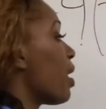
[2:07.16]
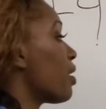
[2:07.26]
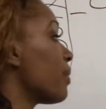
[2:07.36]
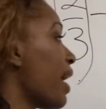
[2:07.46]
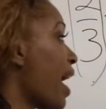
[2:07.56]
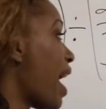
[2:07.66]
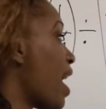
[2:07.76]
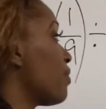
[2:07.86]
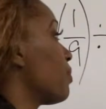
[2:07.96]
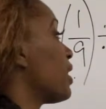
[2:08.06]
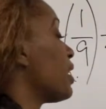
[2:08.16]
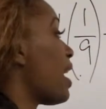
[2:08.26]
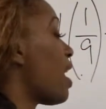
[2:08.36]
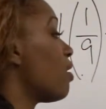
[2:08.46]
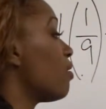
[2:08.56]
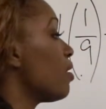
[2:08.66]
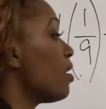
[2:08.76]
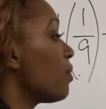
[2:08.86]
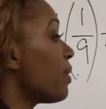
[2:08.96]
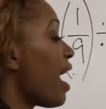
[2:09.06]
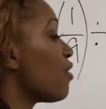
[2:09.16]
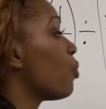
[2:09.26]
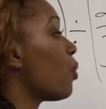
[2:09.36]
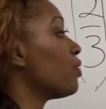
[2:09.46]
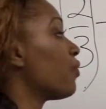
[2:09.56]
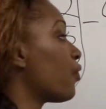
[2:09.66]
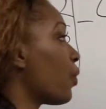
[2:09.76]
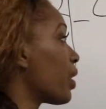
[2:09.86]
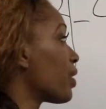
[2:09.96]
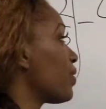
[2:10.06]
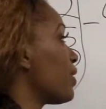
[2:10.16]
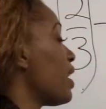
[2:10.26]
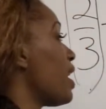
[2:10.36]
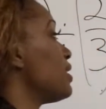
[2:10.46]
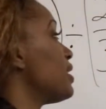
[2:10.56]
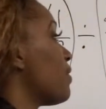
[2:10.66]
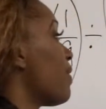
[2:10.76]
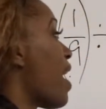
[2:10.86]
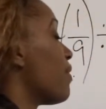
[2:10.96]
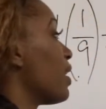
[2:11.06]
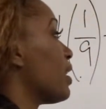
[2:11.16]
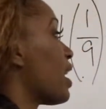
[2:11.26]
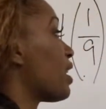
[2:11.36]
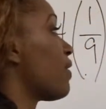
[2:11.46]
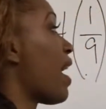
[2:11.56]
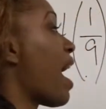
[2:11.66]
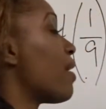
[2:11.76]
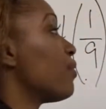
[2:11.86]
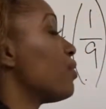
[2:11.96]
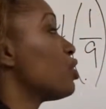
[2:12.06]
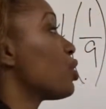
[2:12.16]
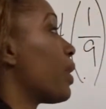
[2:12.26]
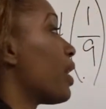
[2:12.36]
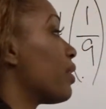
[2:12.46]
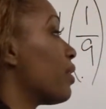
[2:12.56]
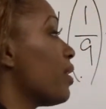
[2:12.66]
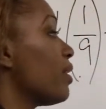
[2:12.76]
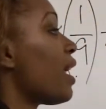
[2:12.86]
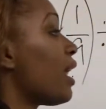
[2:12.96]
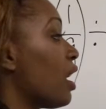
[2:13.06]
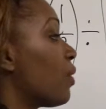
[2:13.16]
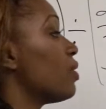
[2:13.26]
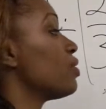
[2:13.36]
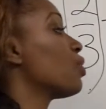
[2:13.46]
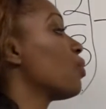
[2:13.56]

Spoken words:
part we have 1/4 instead of having -1/2 squared. That equals